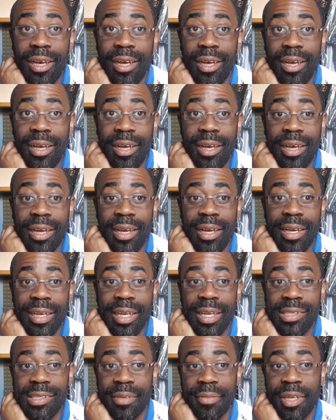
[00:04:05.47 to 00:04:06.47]
I
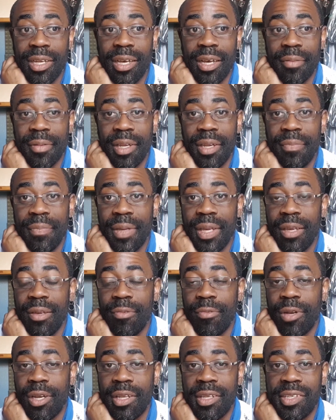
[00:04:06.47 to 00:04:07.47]
guess I'm gonna be
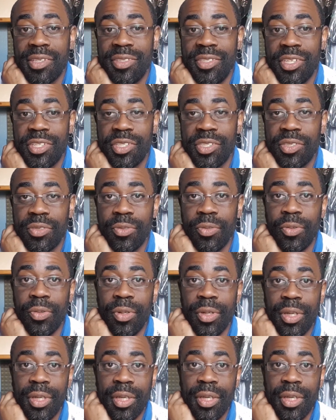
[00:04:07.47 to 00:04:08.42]
one of these digital.